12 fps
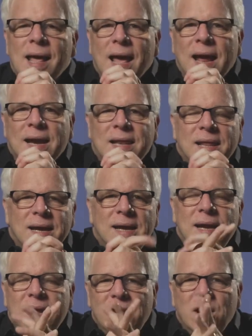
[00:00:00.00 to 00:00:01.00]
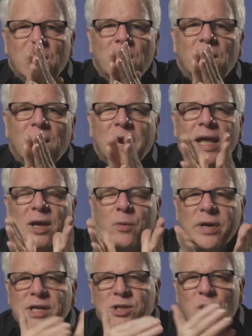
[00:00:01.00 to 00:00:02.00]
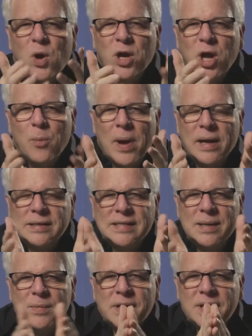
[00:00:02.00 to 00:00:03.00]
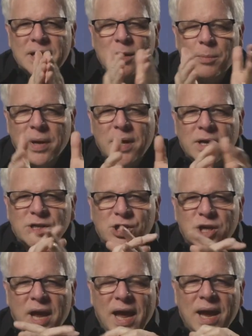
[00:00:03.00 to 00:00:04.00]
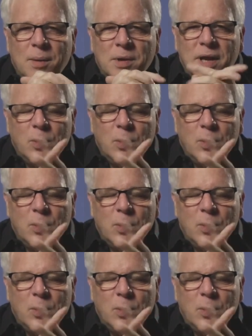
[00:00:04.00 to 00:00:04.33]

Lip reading: And then here, when he's talking about Timothy and being ashamed,